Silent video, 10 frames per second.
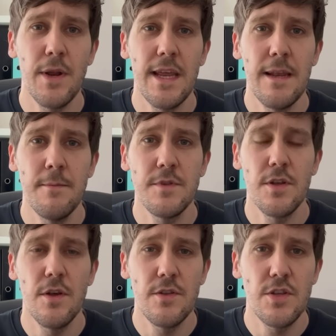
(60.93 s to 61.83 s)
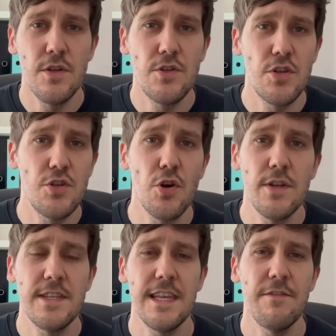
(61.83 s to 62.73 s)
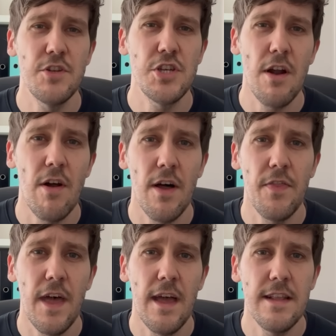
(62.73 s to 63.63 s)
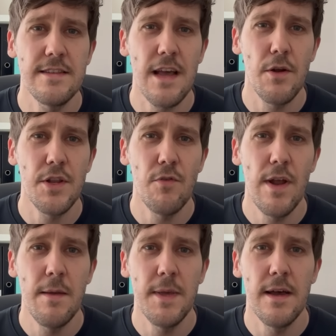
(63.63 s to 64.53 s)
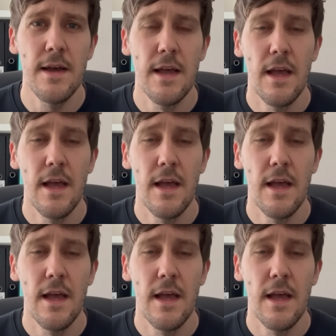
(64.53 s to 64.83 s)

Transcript: bringing him to, to, to join Steven Gerrard there in Saudi Arabia.